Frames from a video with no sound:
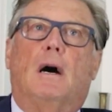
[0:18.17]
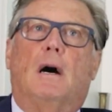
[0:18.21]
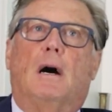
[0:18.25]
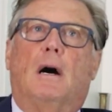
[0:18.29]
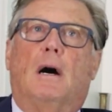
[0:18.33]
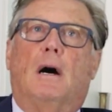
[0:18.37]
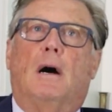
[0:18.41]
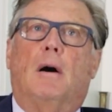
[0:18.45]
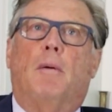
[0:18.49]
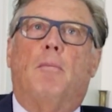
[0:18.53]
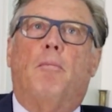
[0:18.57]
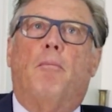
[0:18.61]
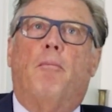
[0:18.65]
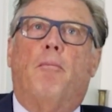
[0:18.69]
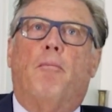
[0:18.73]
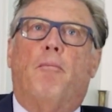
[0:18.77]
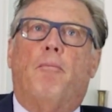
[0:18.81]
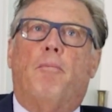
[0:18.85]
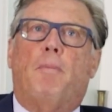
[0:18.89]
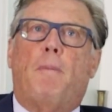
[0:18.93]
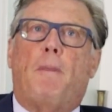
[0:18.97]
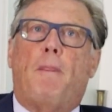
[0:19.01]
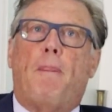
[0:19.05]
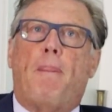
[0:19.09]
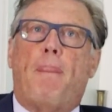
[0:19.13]

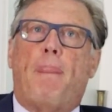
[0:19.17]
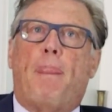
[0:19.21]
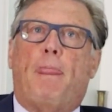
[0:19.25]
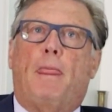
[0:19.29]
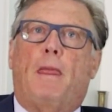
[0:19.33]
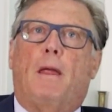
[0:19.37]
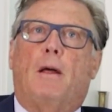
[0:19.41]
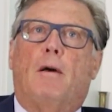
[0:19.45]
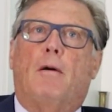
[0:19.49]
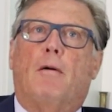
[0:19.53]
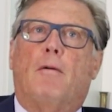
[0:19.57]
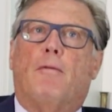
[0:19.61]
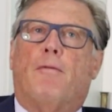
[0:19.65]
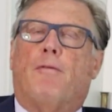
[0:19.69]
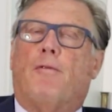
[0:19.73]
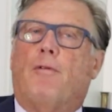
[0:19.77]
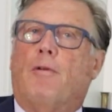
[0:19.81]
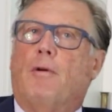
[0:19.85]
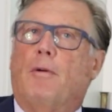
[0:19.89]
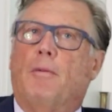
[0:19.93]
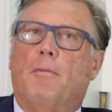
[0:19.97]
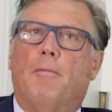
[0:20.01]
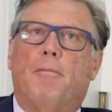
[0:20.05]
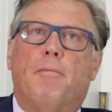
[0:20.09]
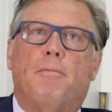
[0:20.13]

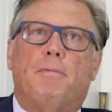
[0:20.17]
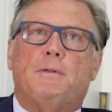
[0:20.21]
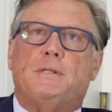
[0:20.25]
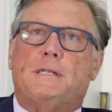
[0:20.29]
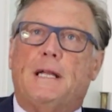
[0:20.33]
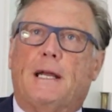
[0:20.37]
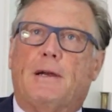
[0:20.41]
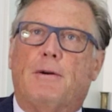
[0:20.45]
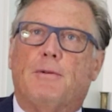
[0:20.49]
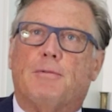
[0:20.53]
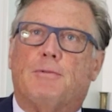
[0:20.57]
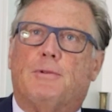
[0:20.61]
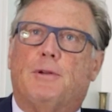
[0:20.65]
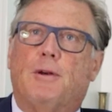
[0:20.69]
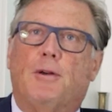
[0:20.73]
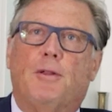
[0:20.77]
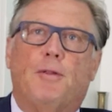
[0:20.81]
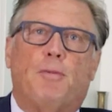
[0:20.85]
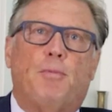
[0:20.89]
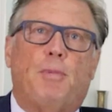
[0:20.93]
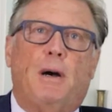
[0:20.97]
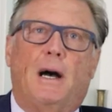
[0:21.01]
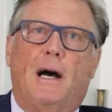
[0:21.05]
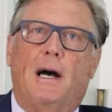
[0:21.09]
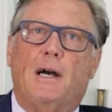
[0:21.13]
from single
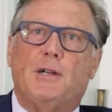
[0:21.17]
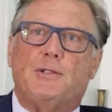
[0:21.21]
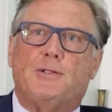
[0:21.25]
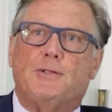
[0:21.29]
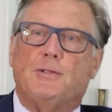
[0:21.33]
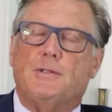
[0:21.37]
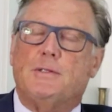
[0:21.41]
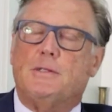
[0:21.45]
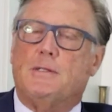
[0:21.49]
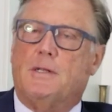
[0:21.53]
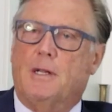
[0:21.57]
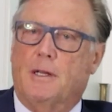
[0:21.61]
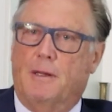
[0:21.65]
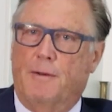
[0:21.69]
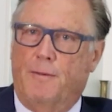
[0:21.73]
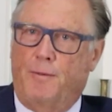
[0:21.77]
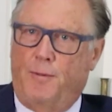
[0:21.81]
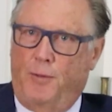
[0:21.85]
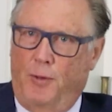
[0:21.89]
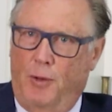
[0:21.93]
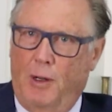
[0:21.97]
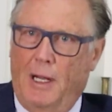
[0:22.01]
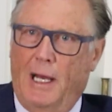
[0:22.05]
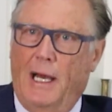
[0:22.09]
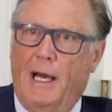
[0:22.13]
tooth partials to the
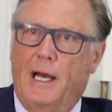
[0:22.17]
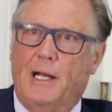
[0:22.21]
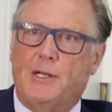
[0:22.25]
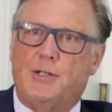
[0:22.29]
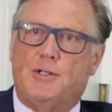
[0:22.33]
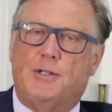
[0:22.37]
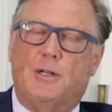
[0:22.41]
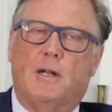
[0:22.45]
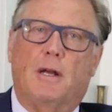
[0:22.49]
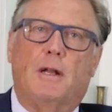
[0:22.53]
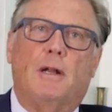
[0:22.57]
full arch.